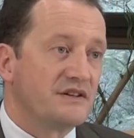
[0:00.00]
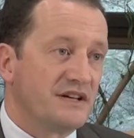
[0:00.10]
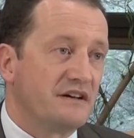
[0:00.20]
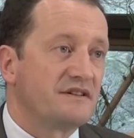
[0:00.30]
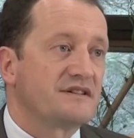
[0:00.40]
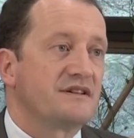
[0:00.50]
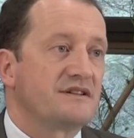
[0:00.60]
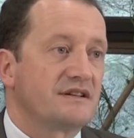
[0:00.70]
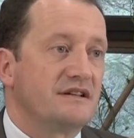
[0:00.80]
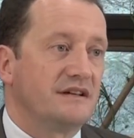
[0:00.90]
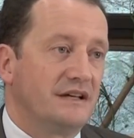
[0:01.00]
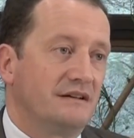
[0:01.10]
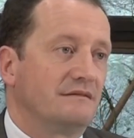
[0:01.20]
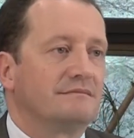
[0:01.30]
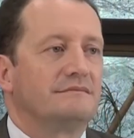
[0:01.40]
services
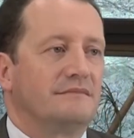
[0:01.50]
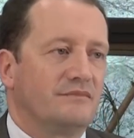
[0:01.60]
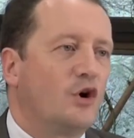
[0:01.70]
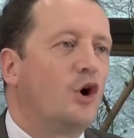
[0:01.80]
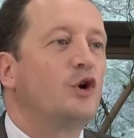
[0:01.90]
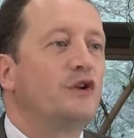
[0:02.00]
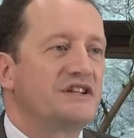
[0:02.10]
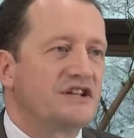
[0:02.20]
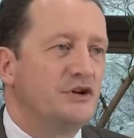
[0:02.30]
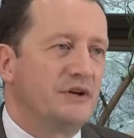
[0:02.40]
in all these new